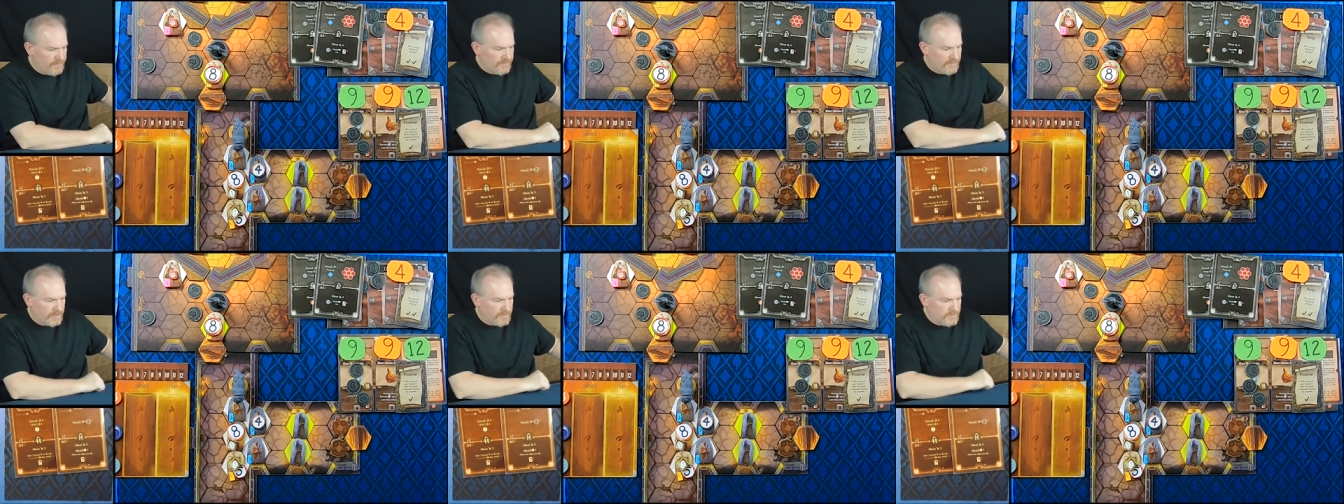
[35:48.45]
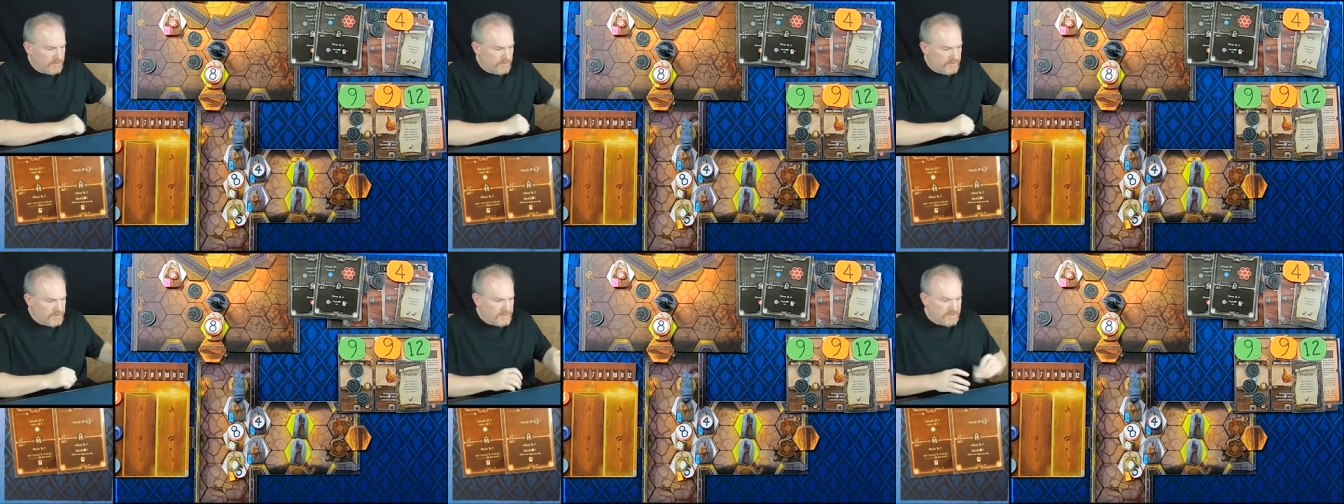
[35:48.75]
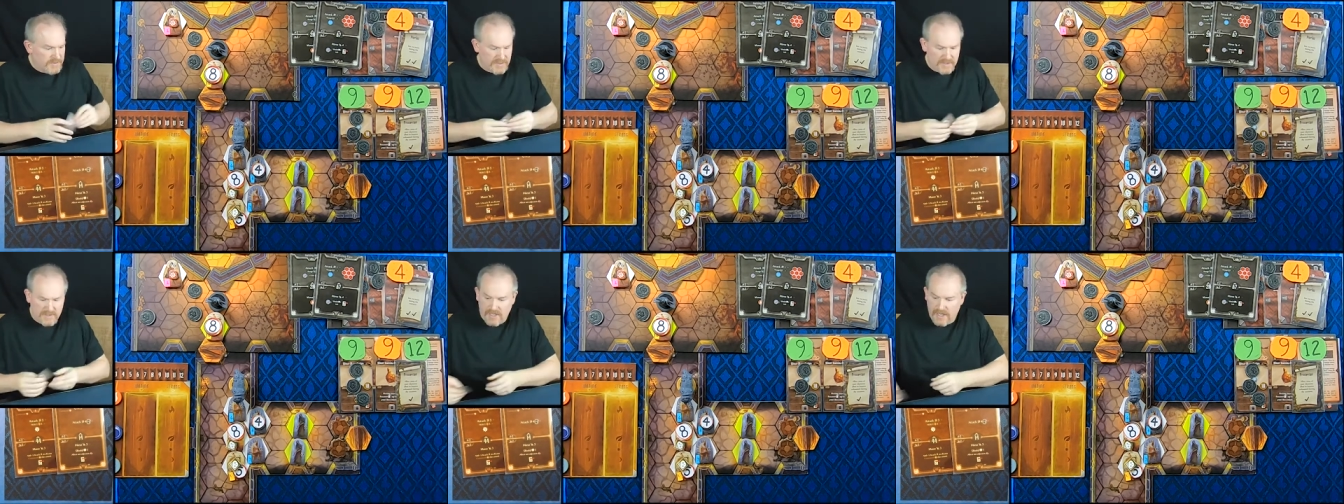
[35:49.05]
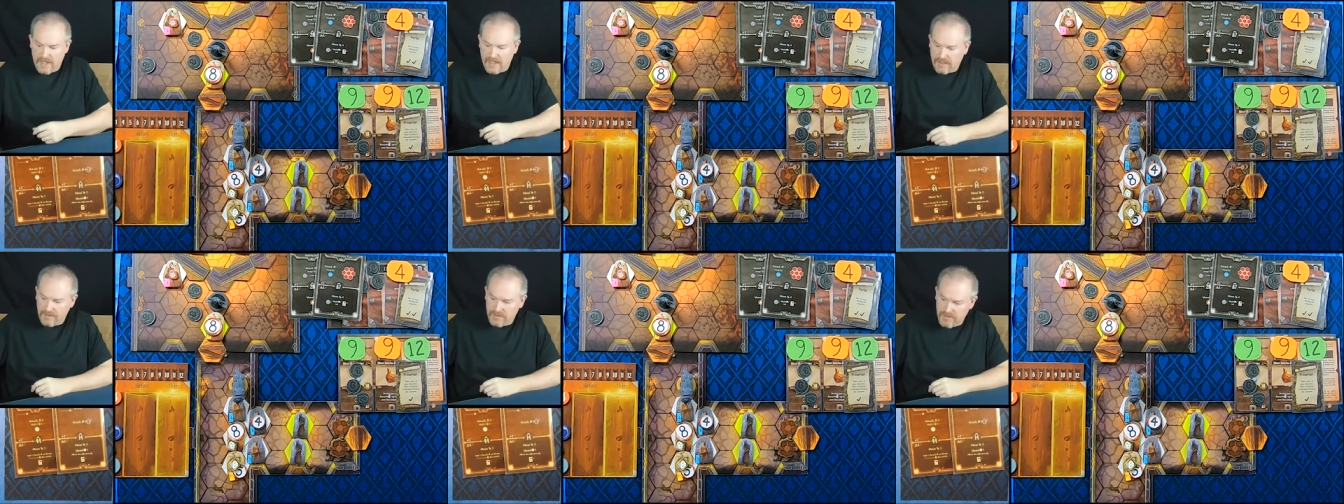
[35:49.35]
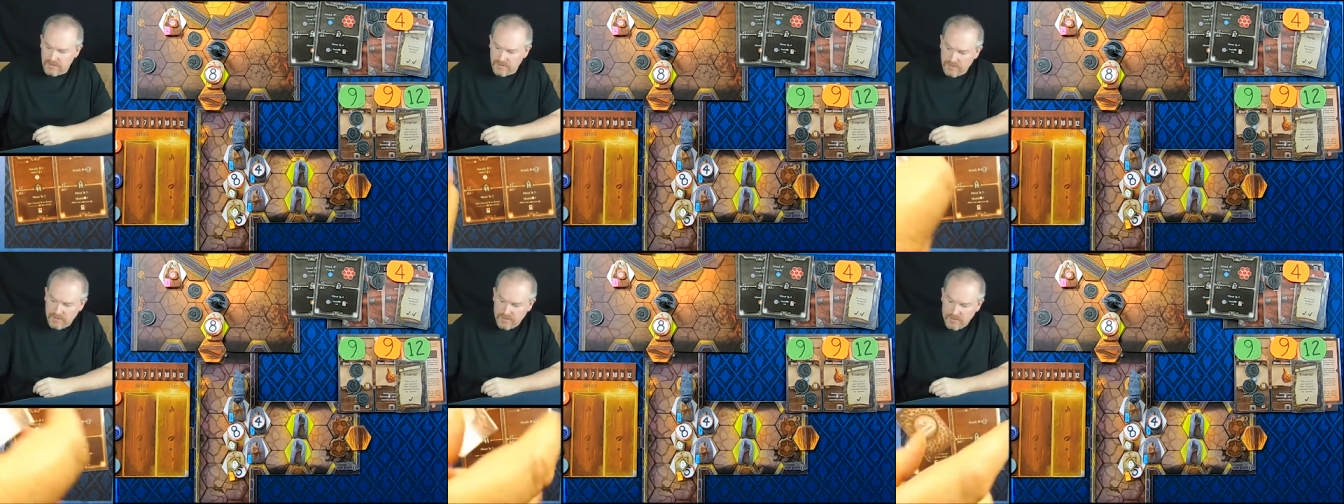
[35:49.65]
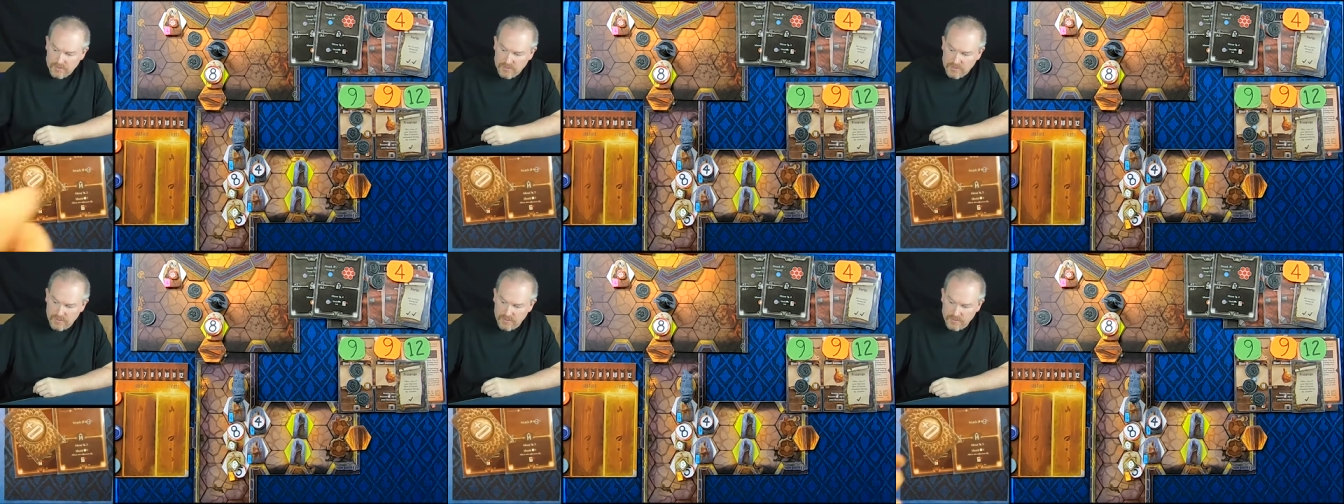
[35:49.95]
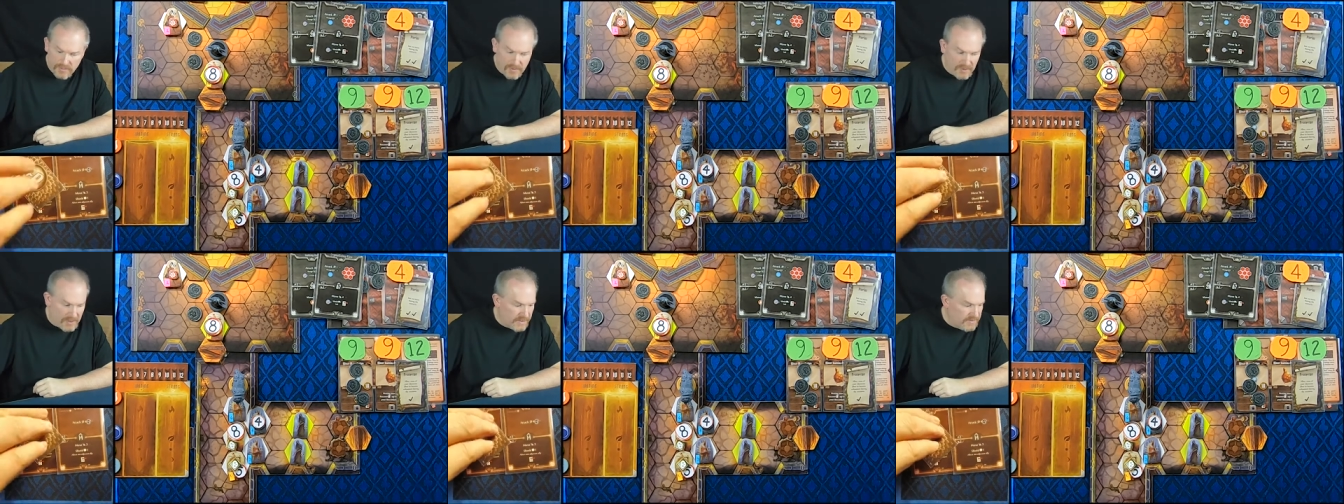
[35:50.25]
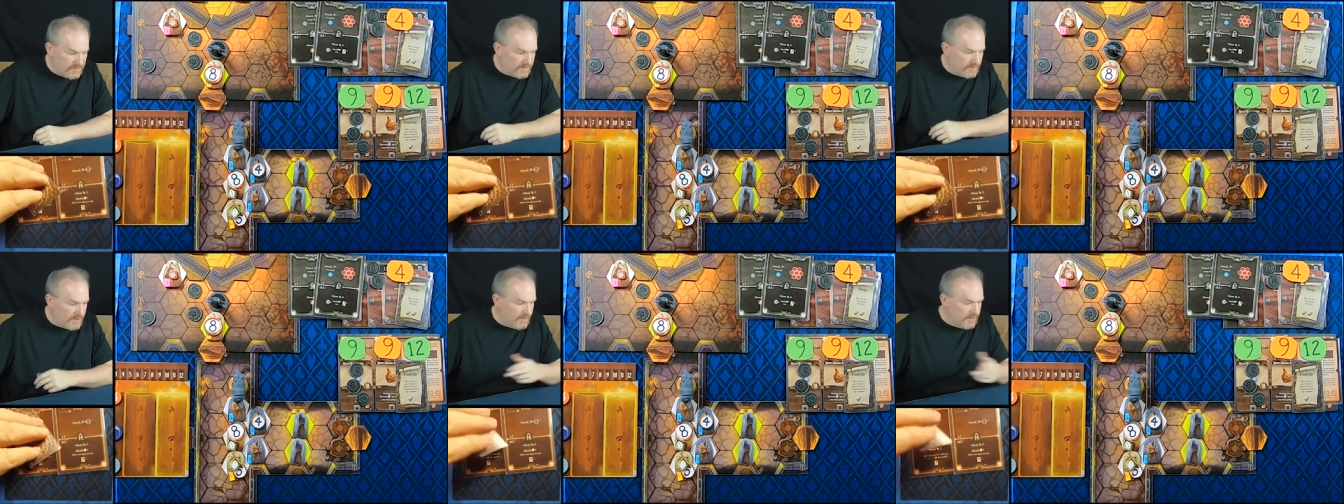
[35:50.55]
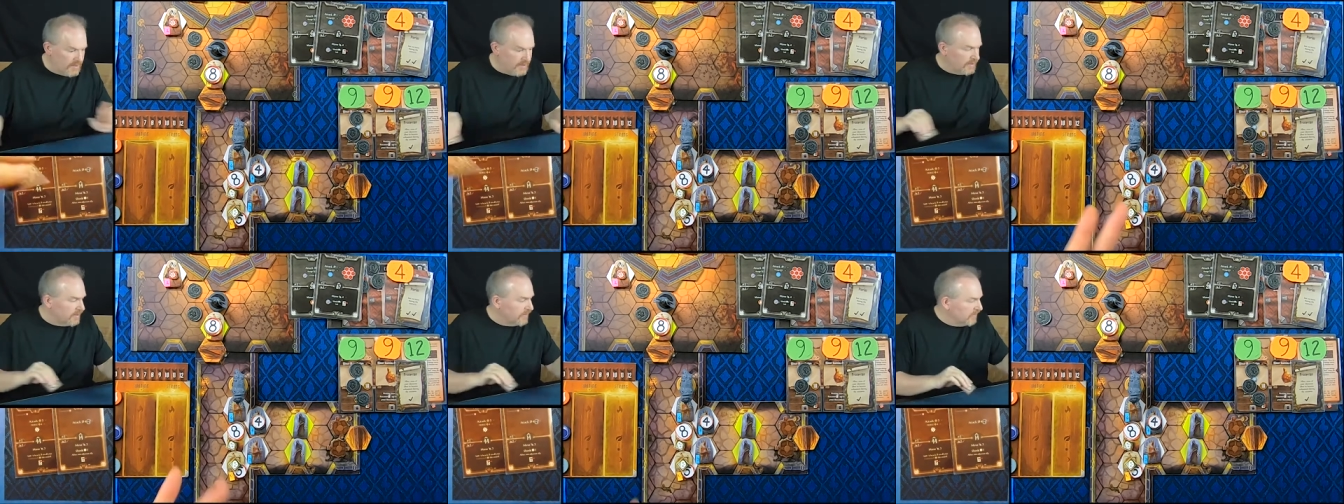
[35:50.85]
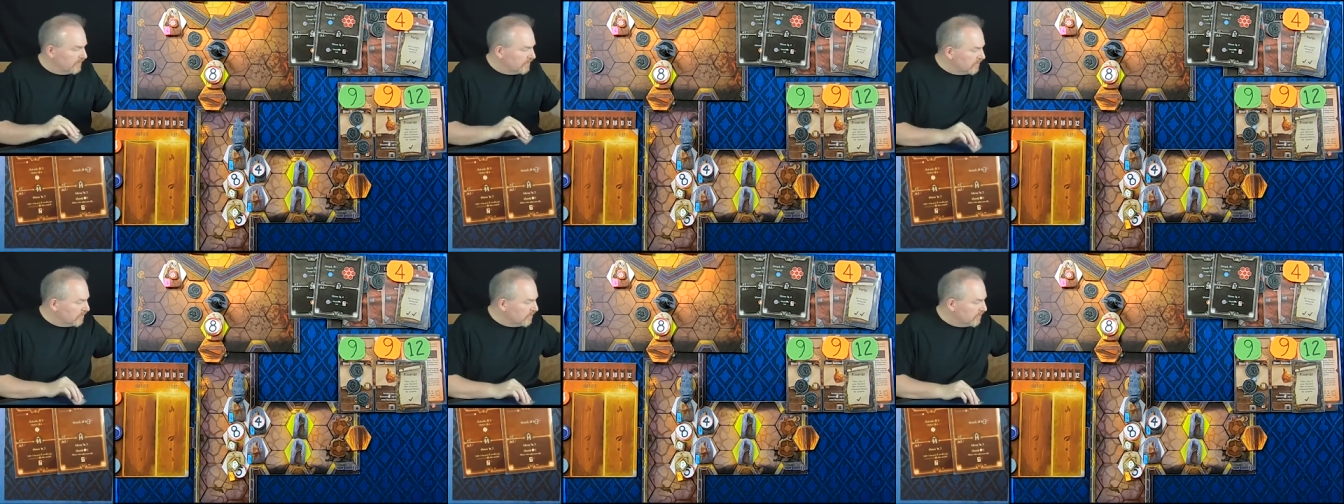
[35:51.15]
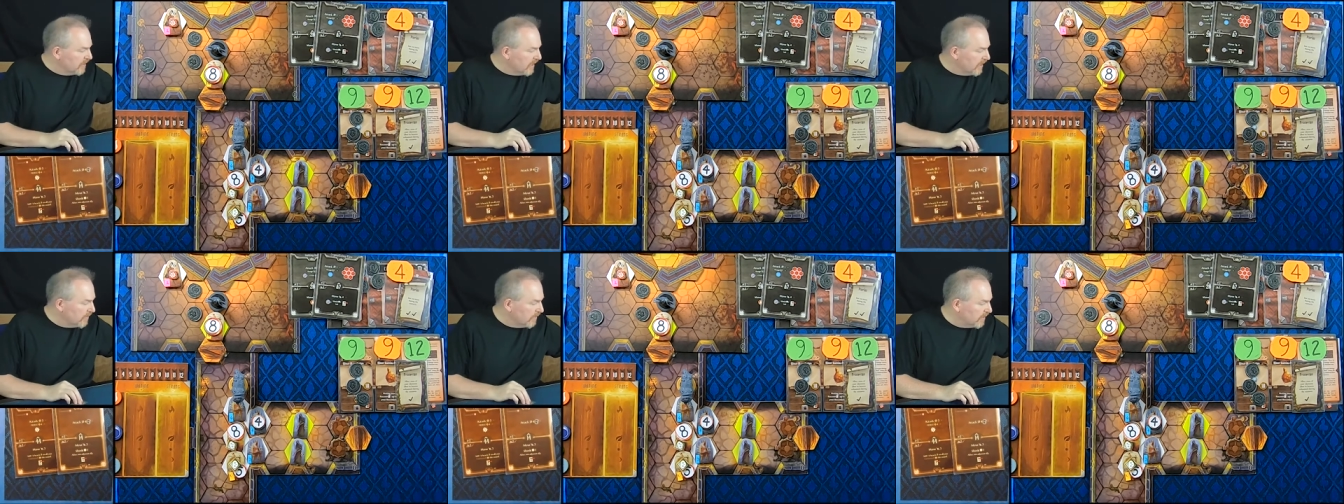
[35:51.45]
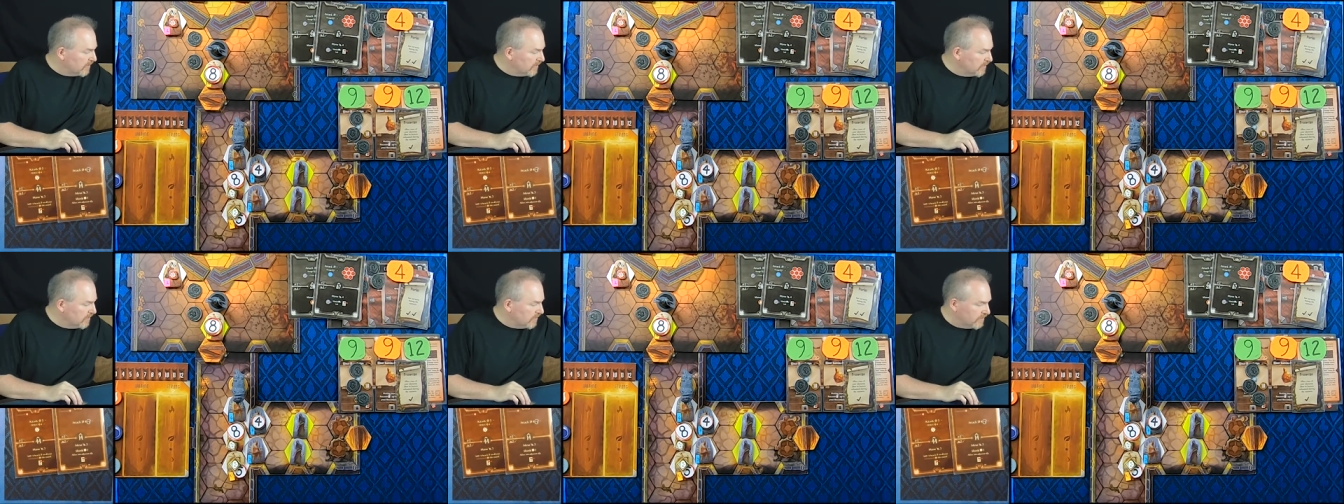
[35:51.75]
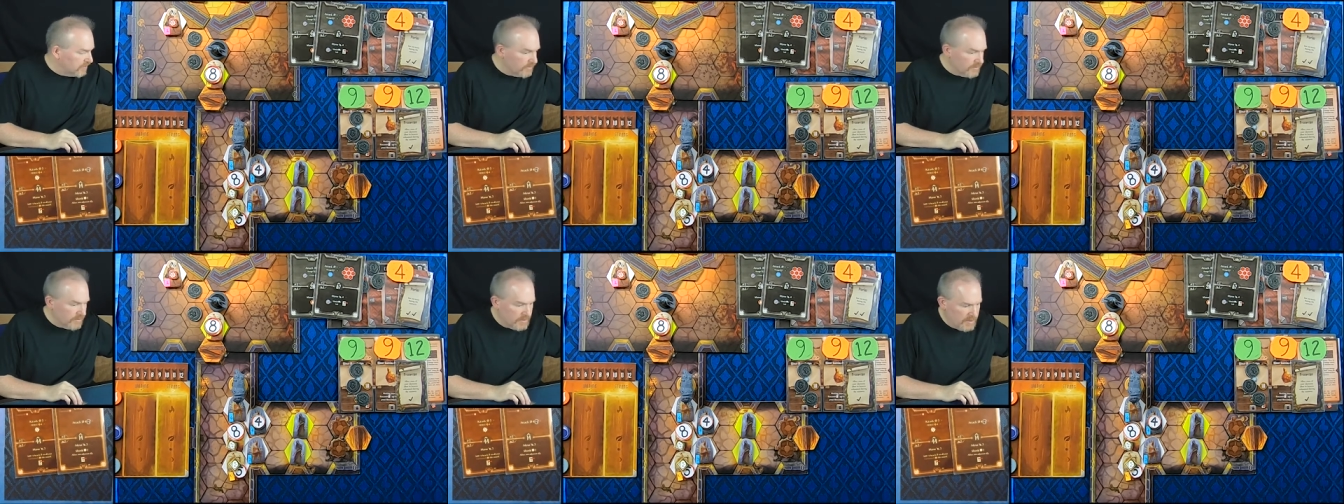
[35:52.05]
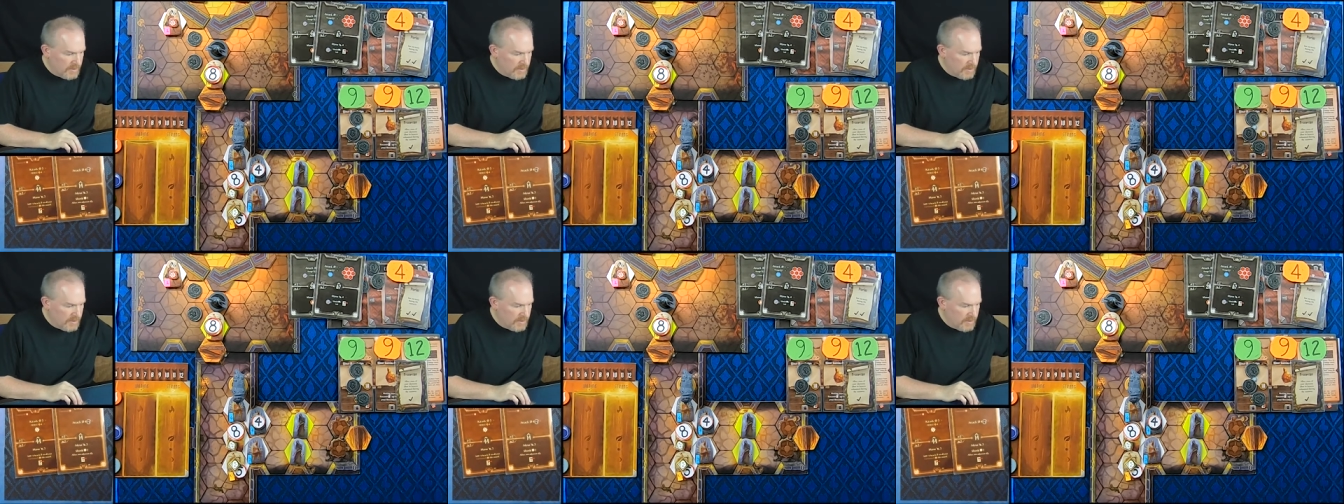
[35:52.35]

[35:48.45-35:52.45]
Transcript: and do his just attack a 2 plus nothing is 2 damage to